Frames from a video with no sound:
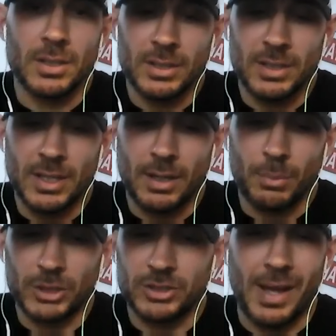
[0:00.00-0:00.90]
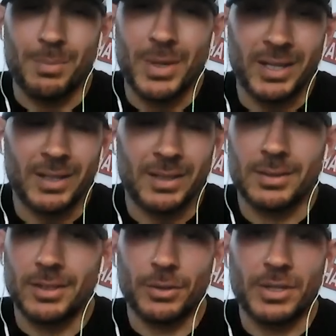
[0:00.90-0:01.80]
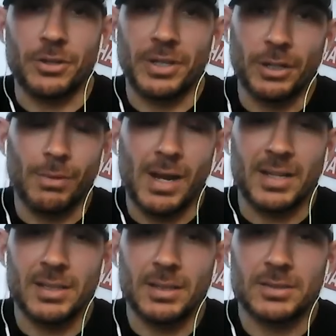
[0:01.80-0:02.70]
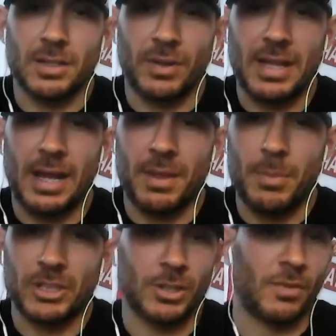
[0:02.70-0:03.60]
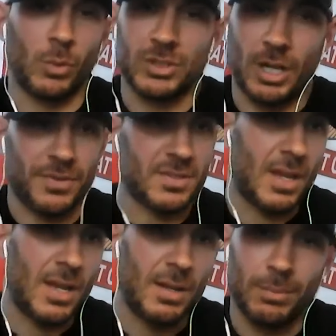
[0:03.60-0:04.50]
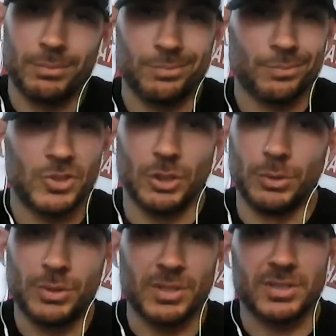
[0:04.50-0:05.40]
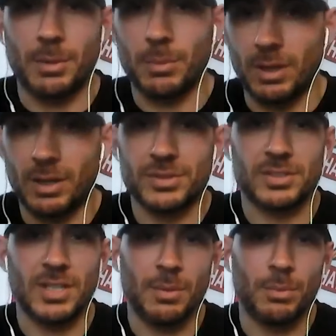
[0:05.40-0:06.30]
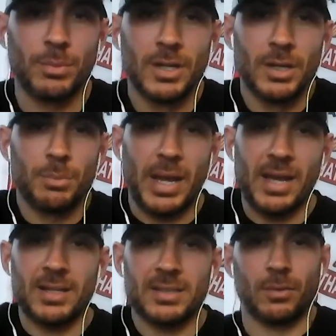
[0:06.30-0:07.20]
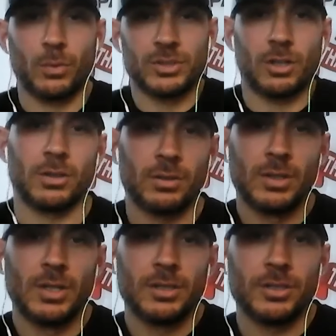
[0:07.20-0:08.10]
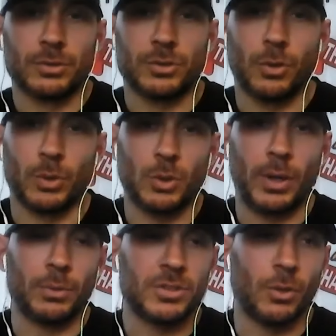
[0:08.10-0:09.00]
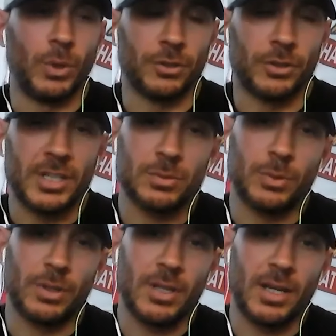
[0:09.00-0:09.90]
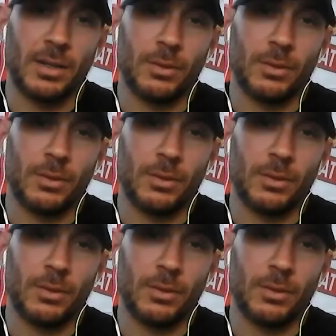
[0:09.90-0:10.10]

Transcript: the bunch of admin, get your gear ready, stuff like that. They make sure everyone's got the same toque, the same gloves, the same pants. Everyone's all you know, so no one's going out into the wilderness with